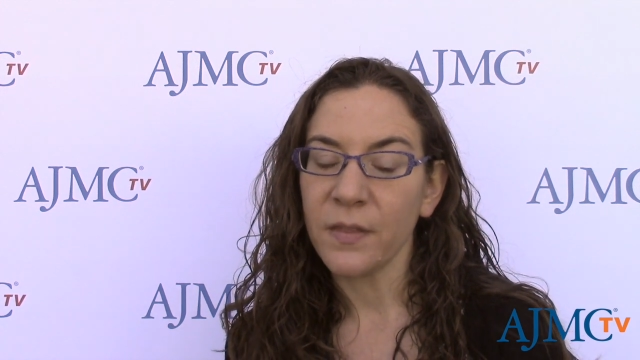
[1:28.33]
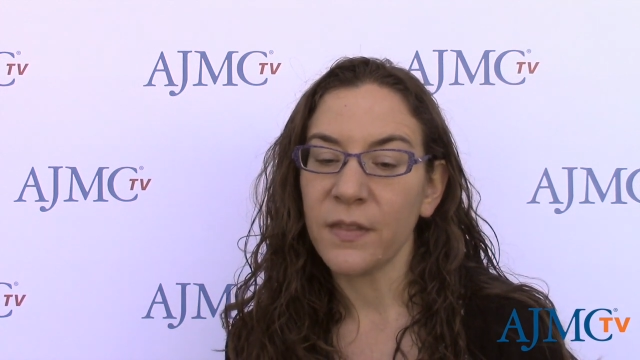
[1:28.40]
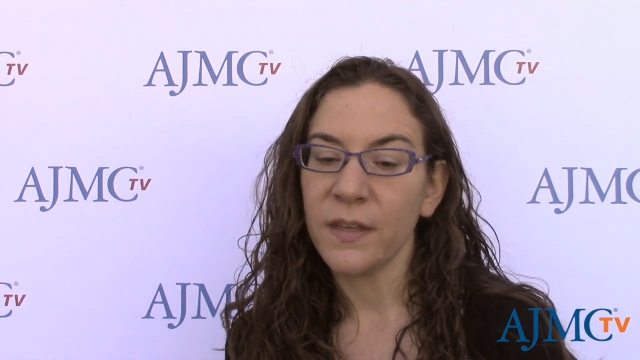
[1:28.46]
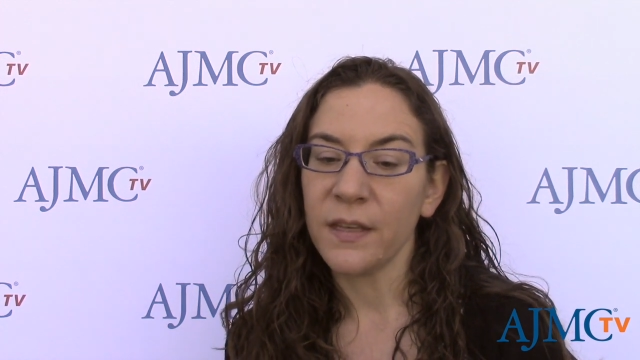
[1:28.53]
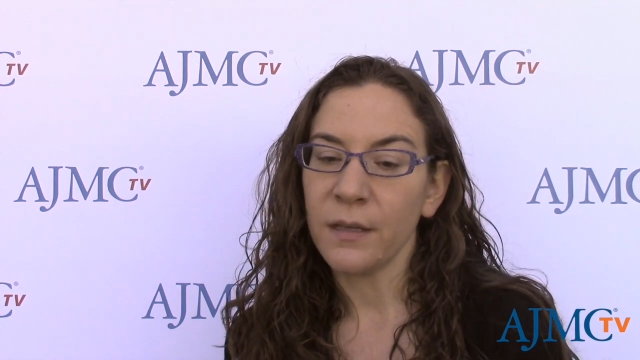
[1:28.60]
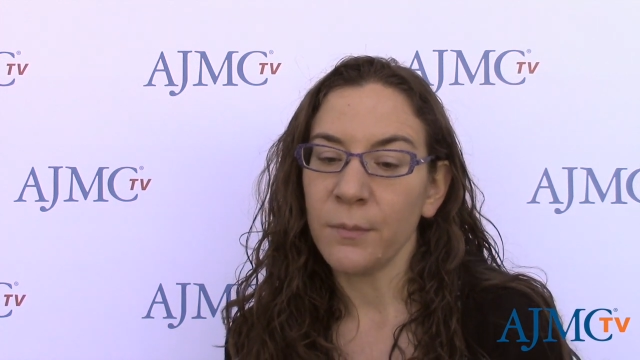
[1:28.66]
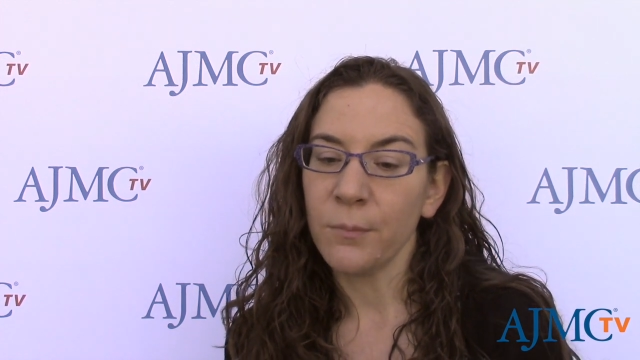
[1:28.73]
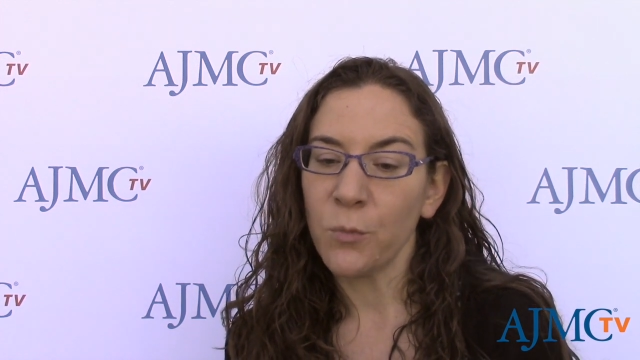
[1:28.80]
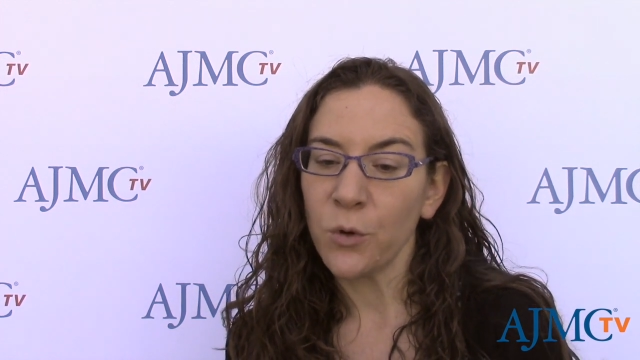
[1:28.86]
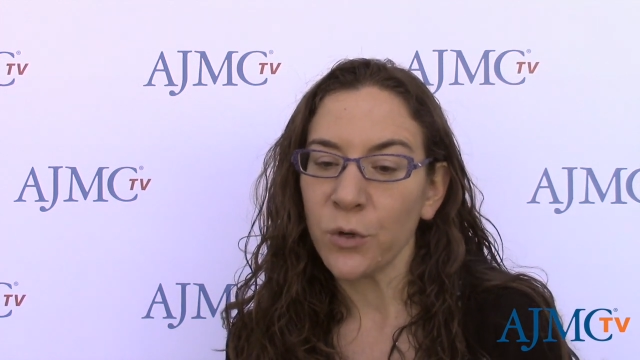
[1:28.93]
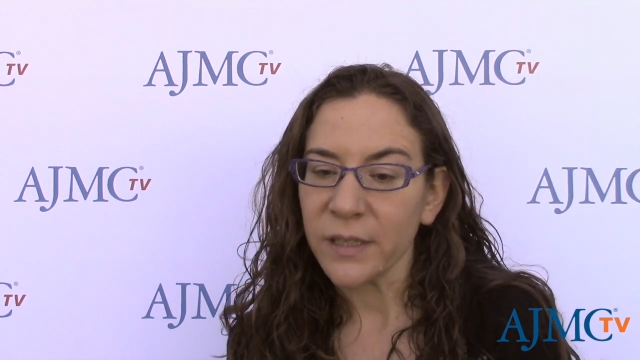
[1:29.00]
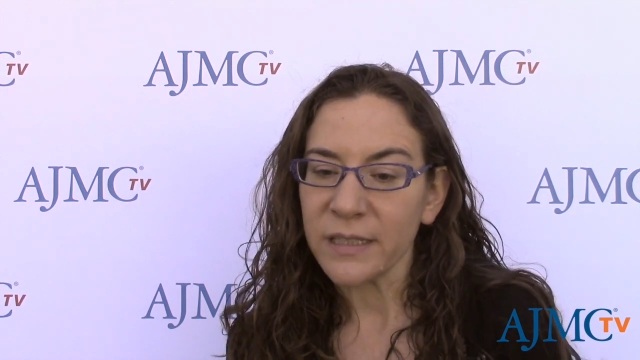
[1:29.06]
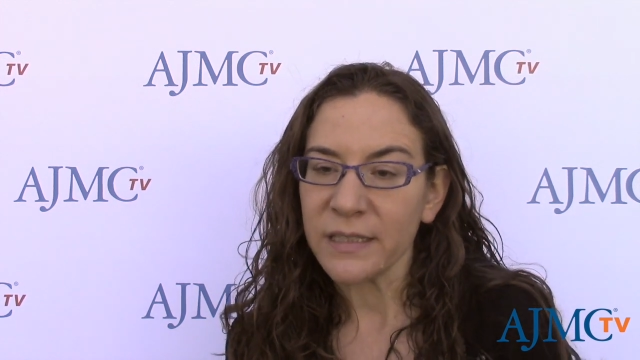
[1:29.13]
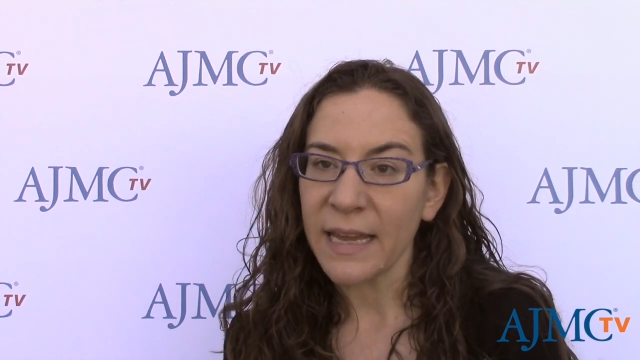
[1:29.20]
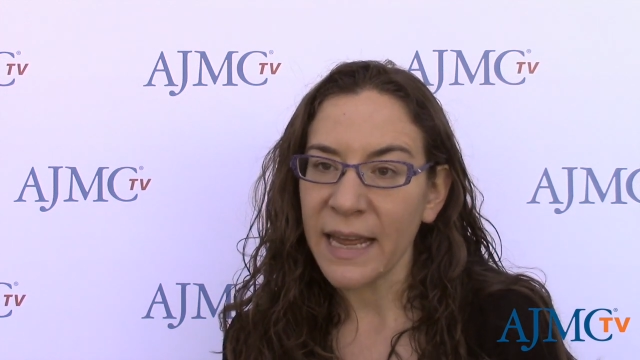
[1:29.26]
The
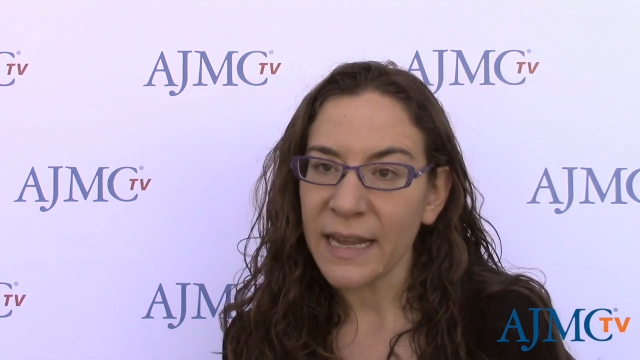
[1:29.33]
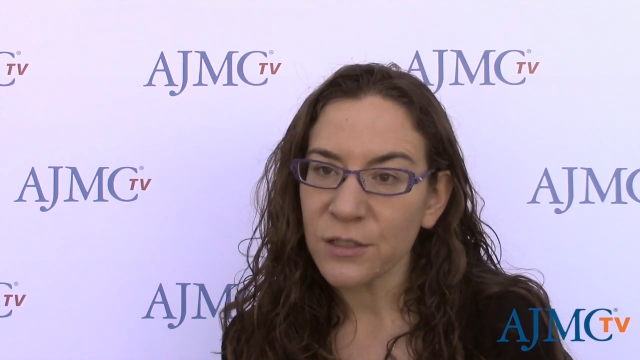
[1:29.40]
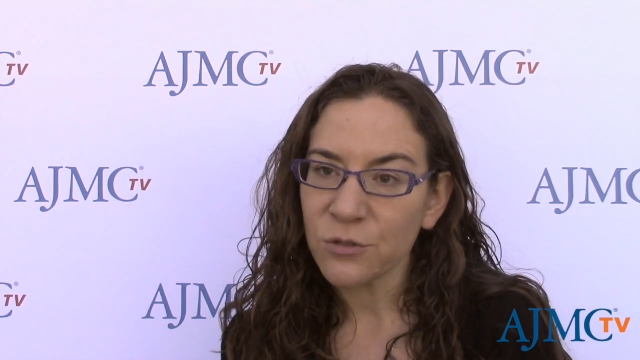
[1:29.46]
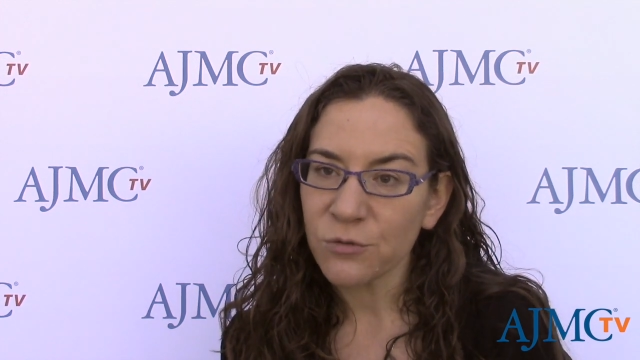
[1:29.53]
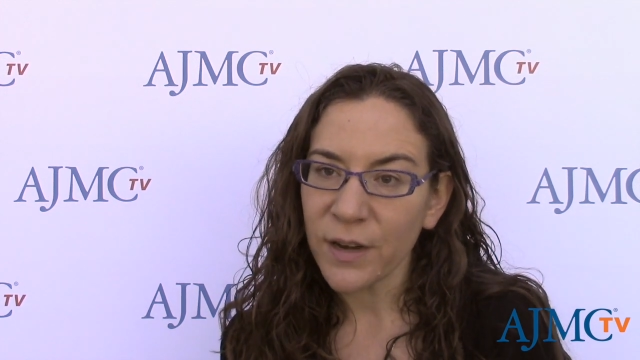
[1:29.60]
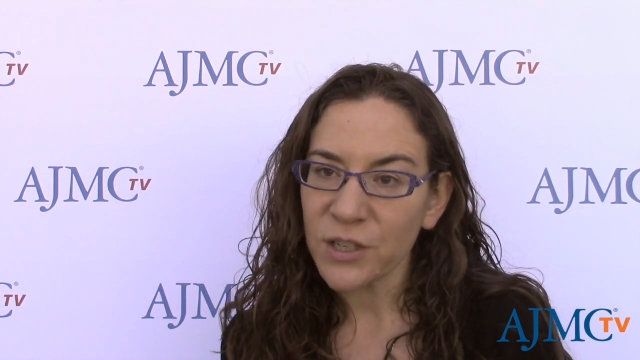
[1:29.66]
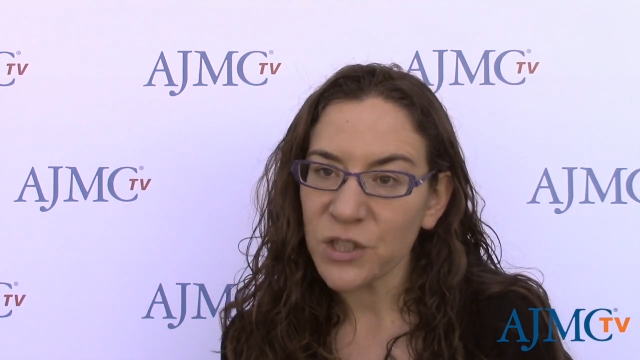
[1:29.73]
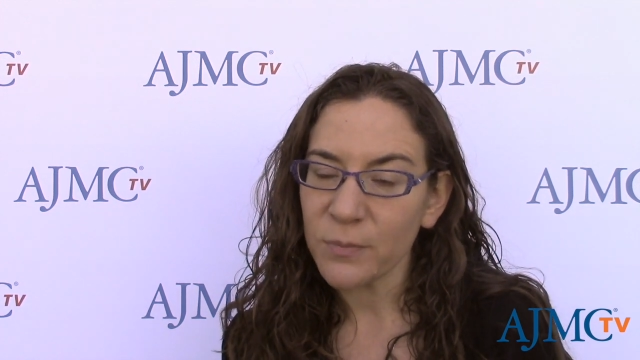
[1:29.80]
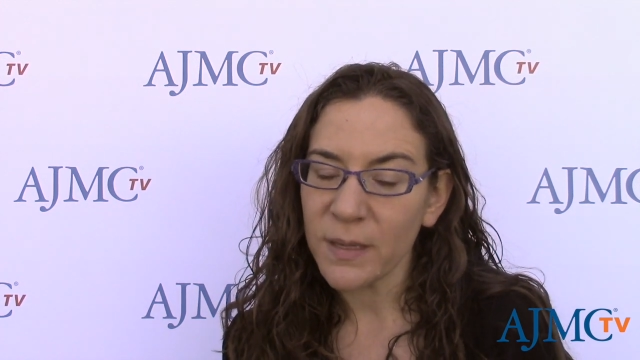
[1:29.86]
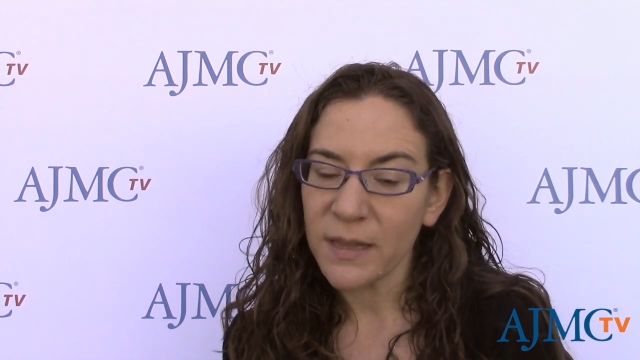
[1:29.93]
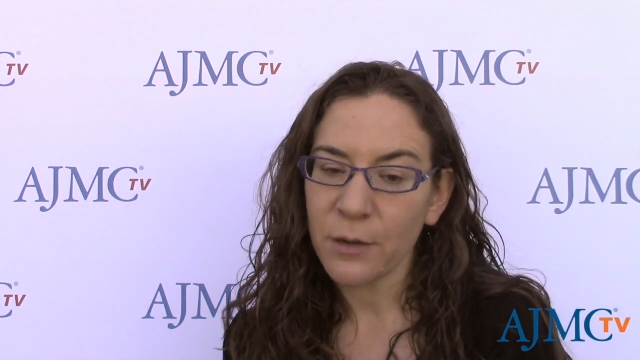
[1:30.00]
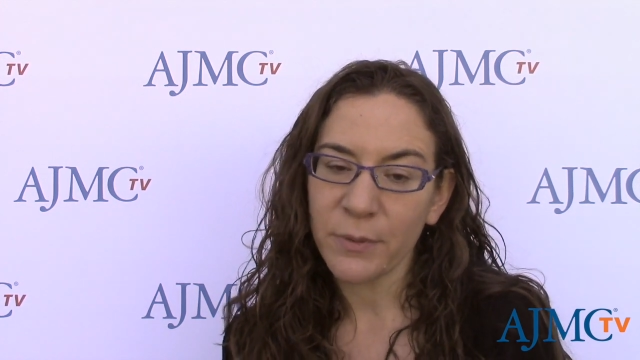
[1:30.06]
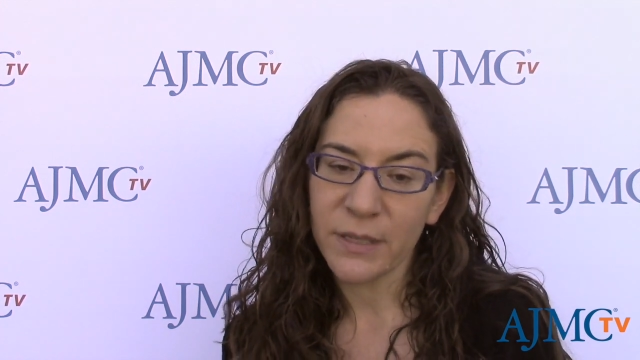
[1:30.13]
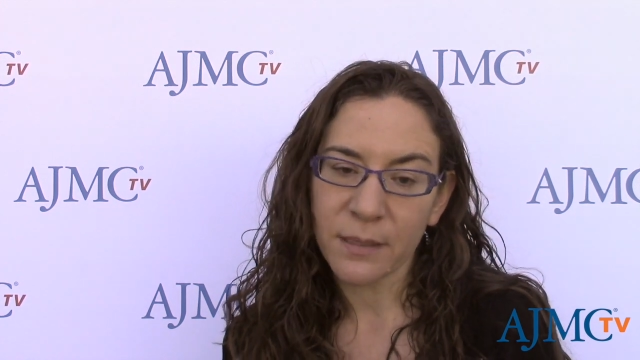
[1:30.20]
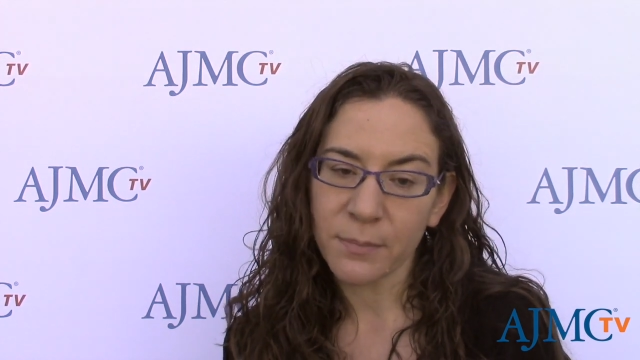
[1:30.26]
more intense regimen that we